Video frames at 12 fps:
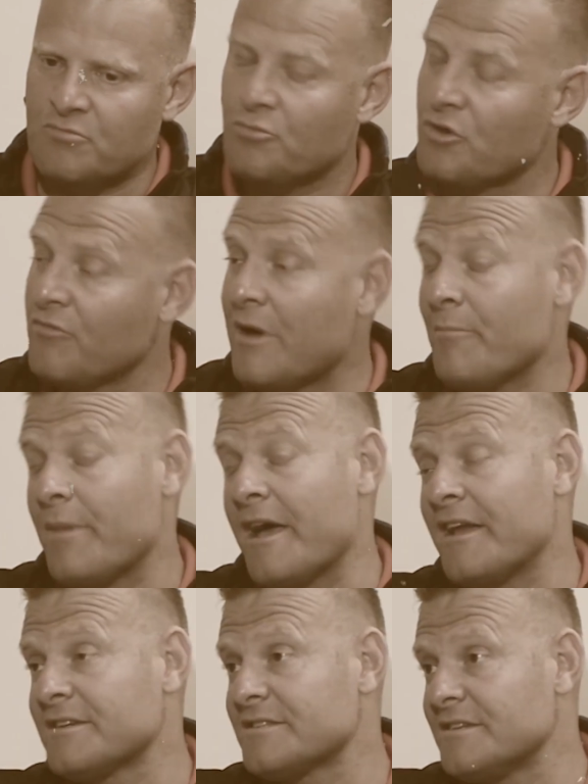improve my
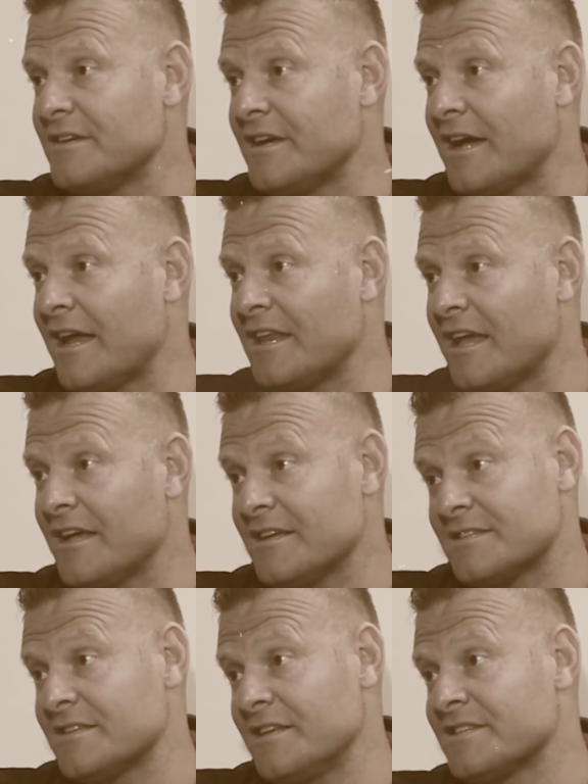players uh,
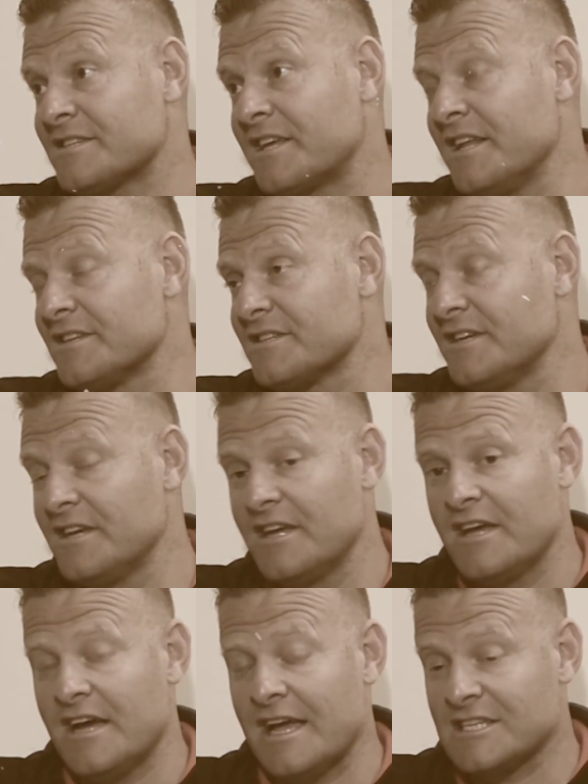in skills.
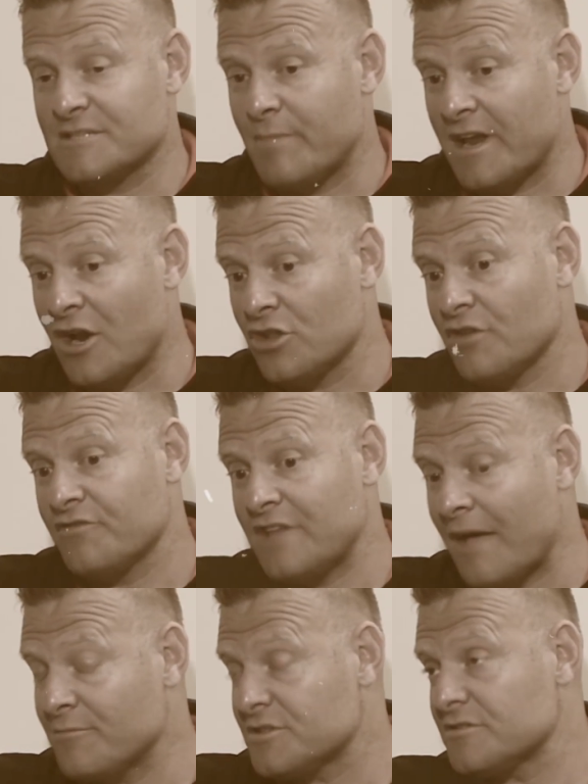I spend a lot of
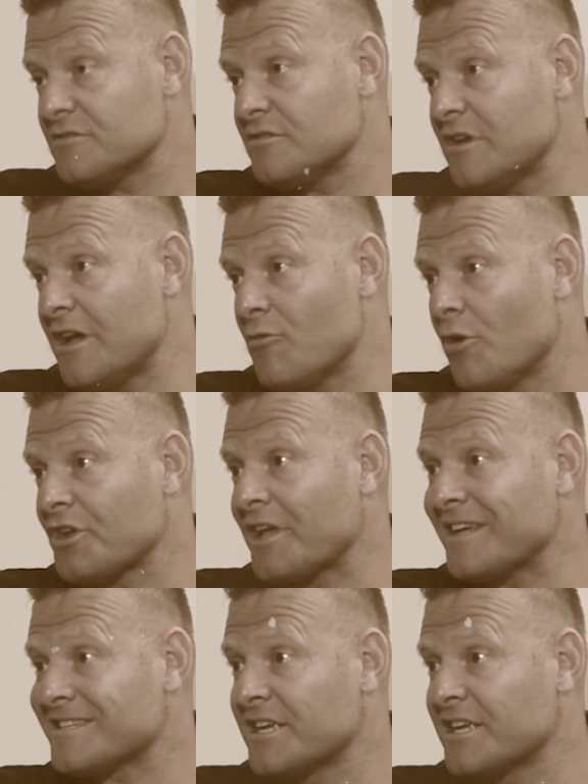time uh, working in